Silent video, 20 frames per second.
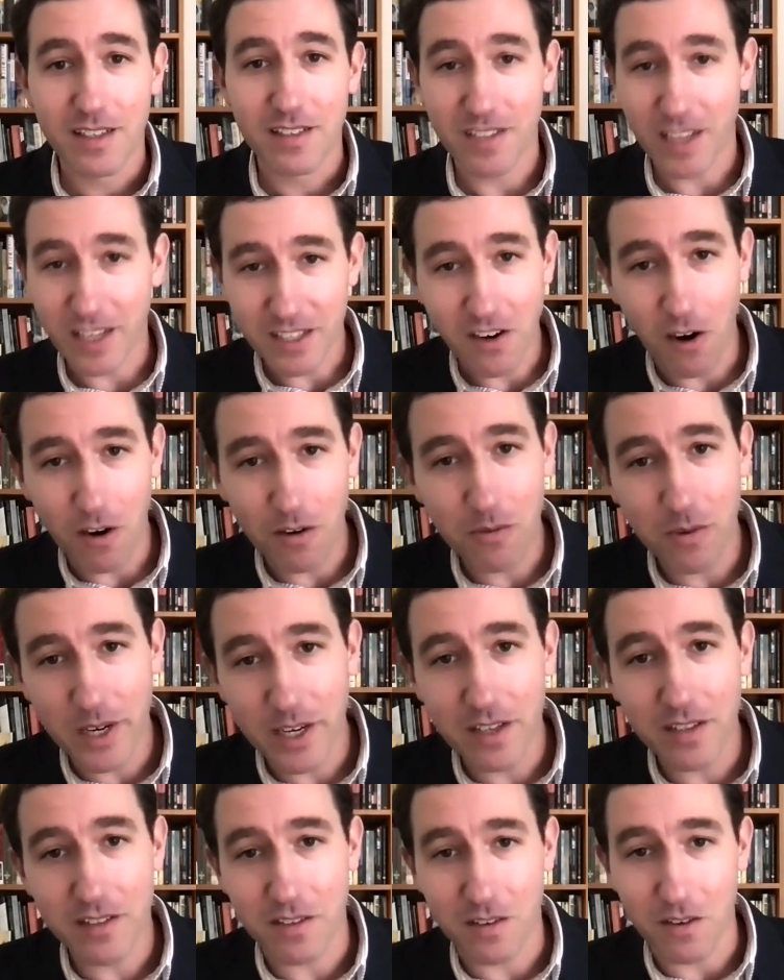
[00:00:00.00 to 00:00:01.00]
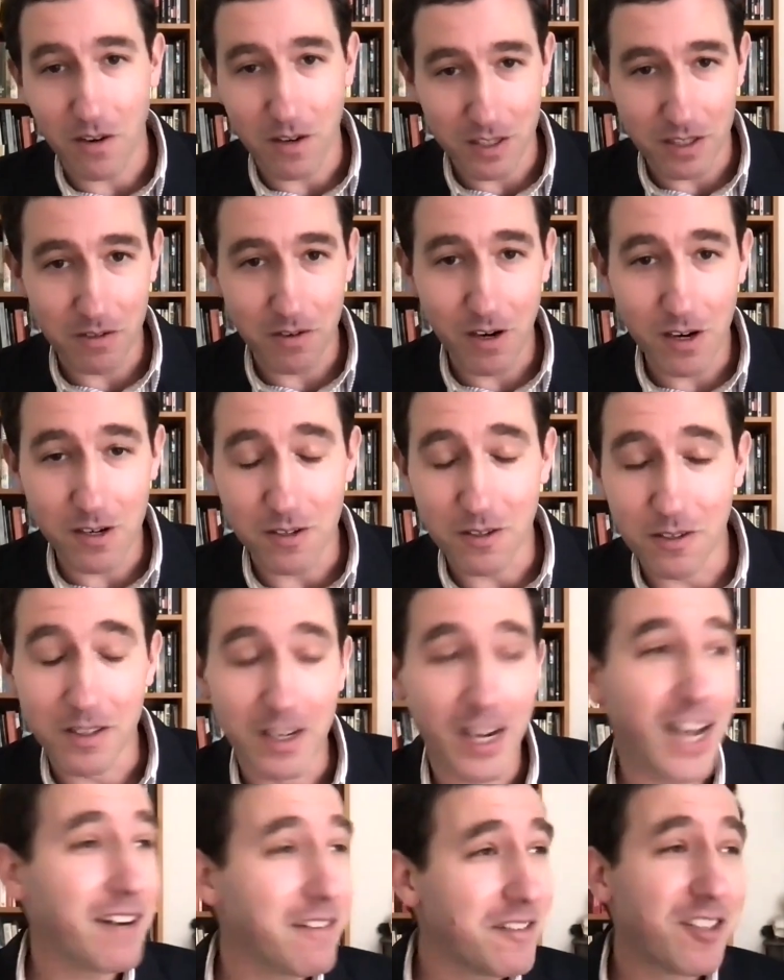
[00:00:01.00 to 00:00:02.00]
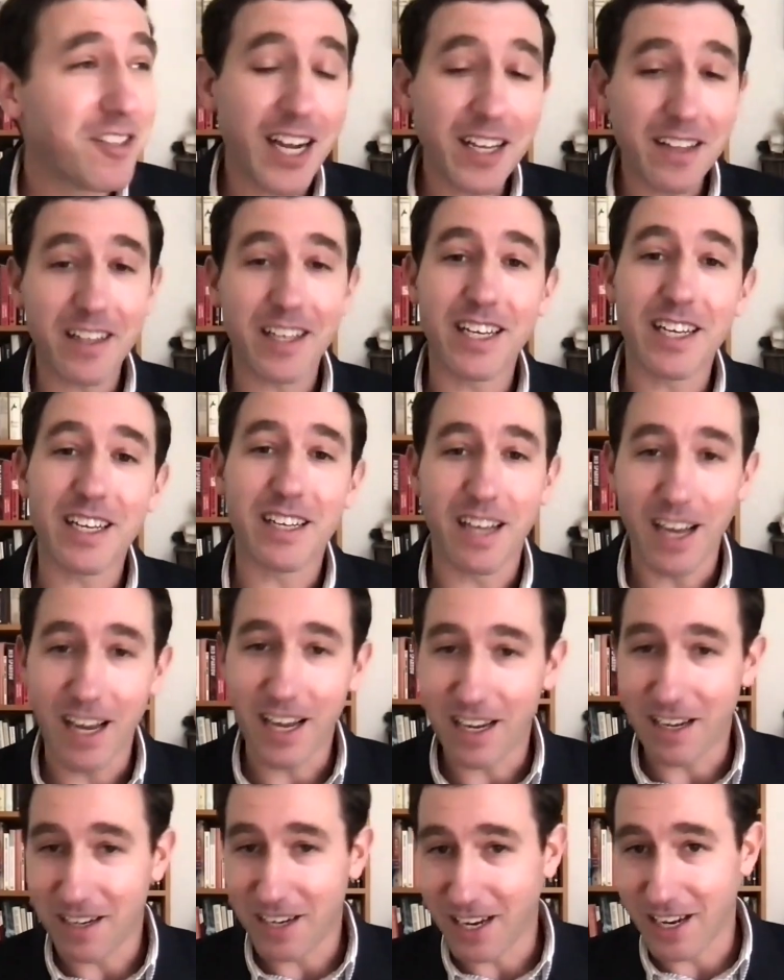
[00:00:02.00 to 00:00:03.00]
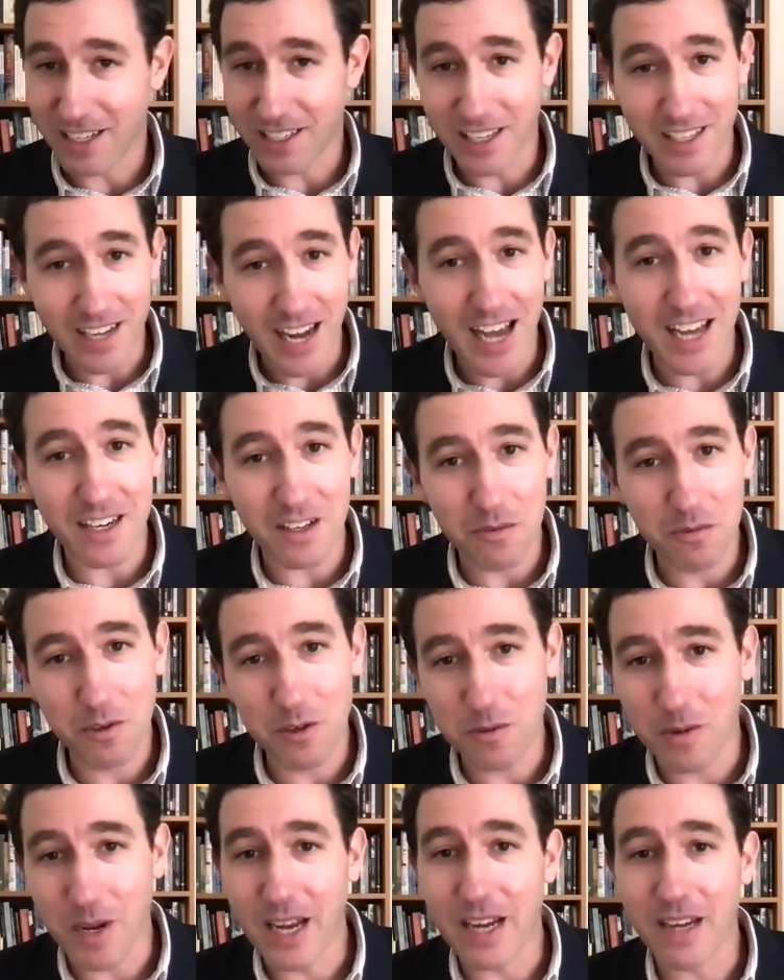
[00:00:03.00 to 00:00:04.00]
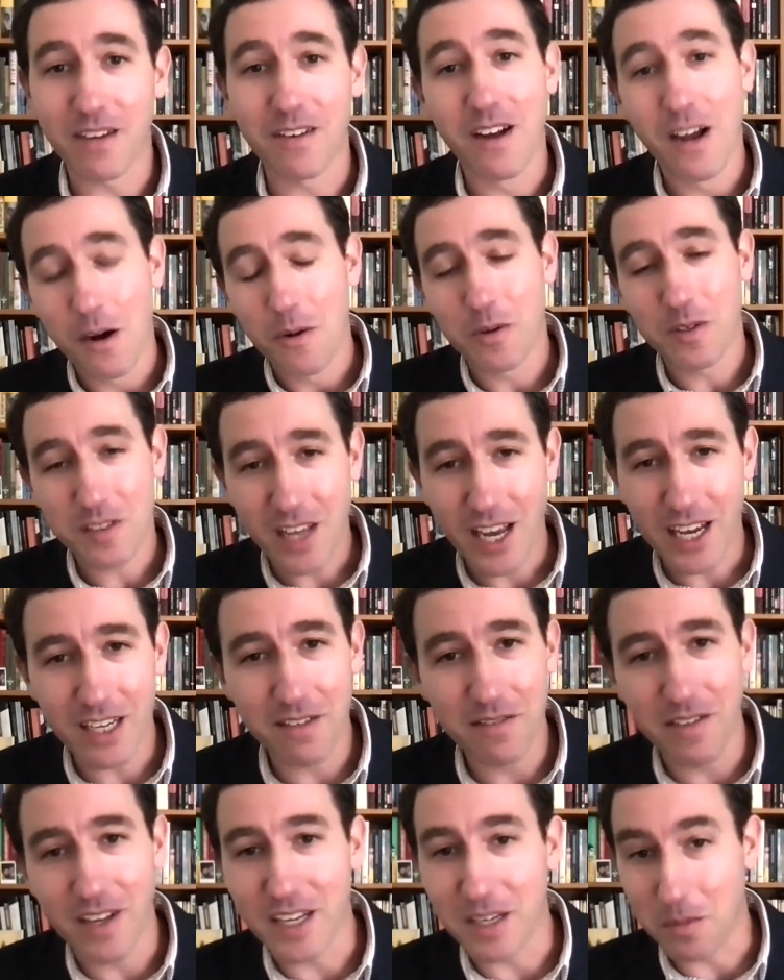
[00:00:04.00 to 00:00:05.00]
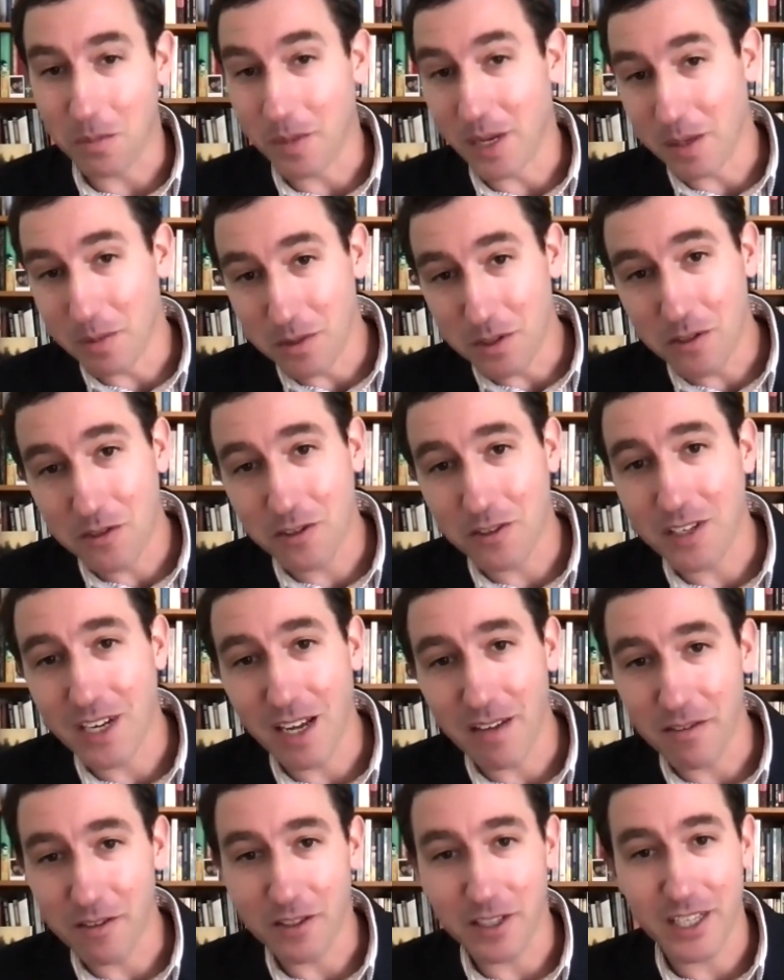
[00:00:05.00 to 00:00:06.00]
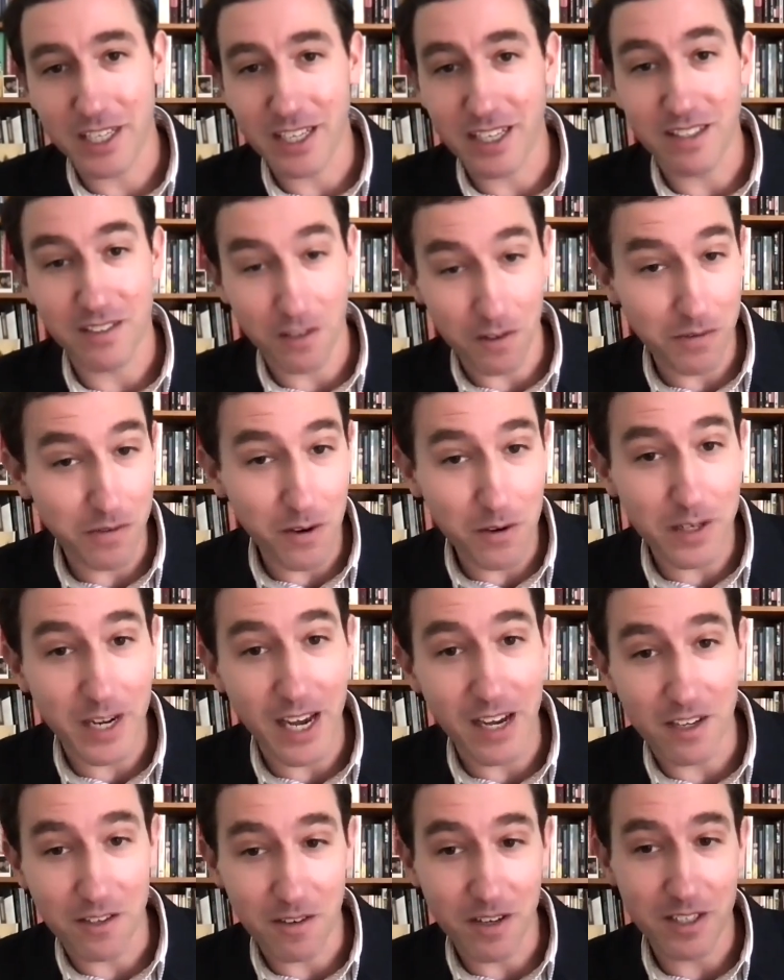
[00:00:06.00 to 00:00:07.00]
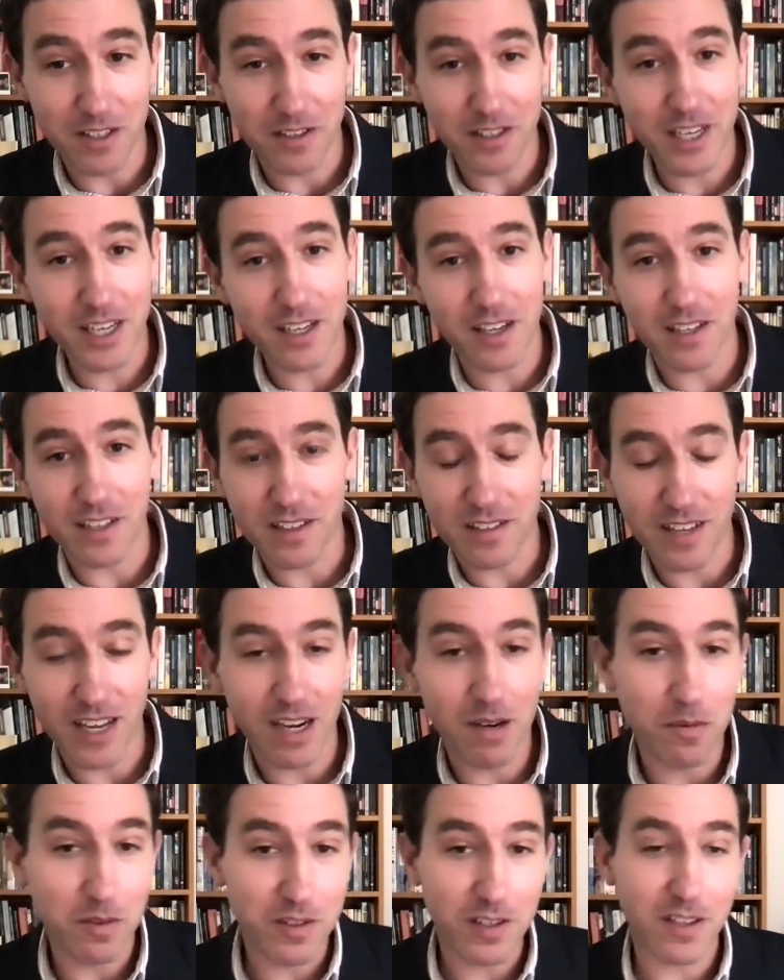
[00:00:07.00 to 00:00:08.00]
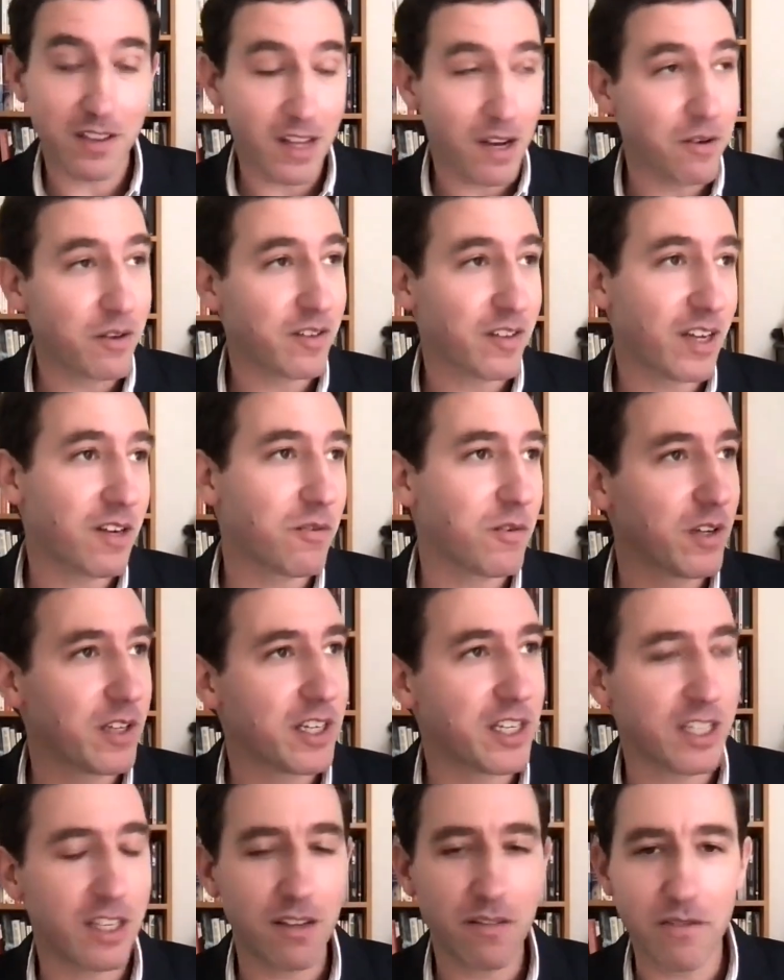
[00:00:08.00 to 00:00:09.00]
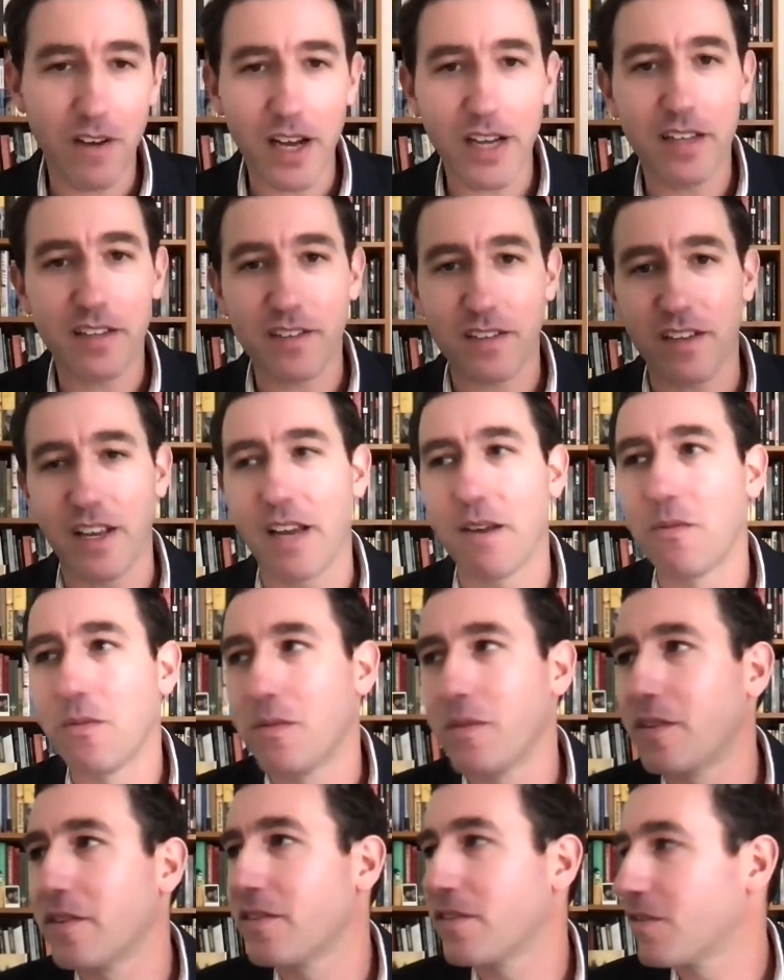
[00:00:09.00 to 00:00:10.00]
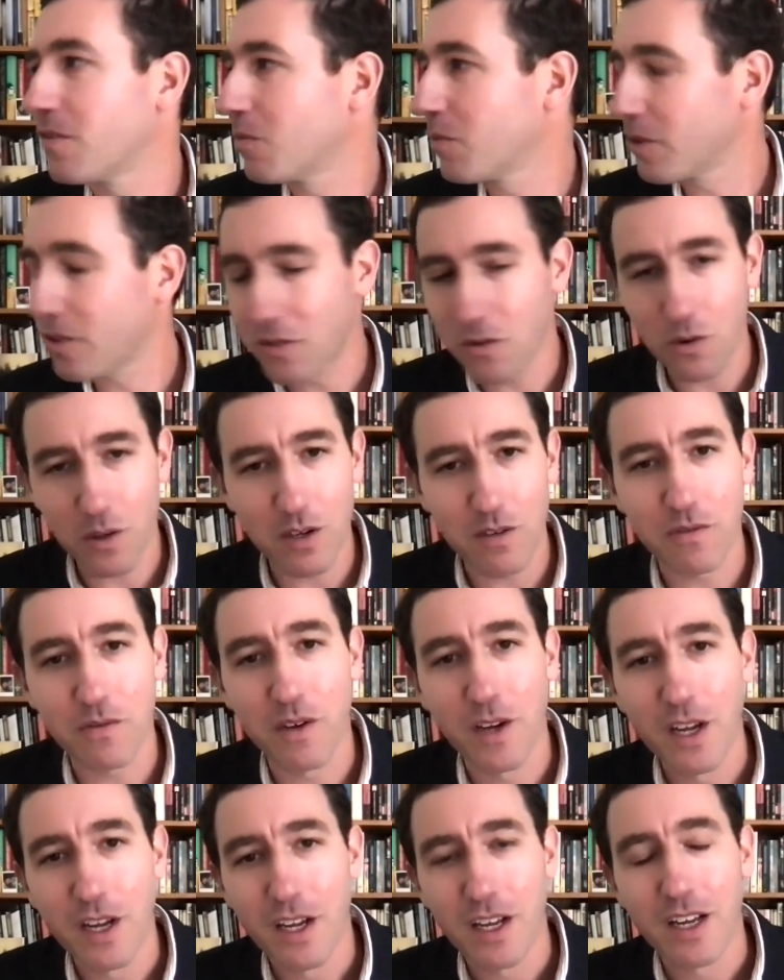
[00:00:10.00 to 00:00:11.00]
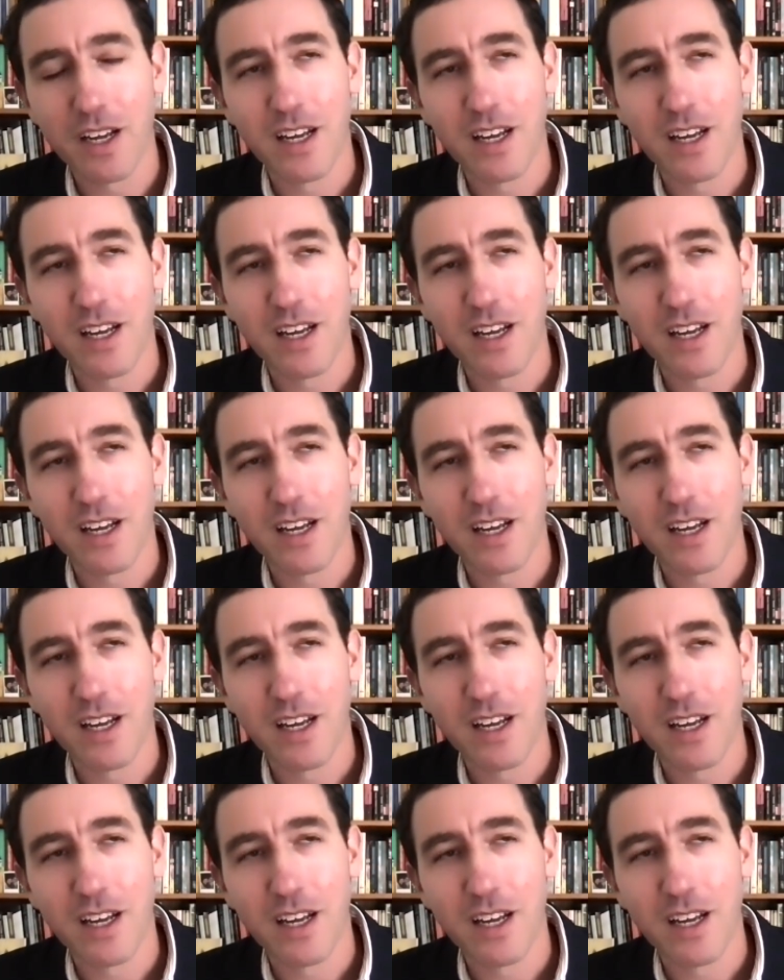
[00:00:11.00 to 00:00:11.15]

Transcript: set guardrails on your own and gently, and then not in a rude way, was kind of like maybe you shouldn't have your kid your phone out around your kid all the time, which I thought was like really good advice and was was sort of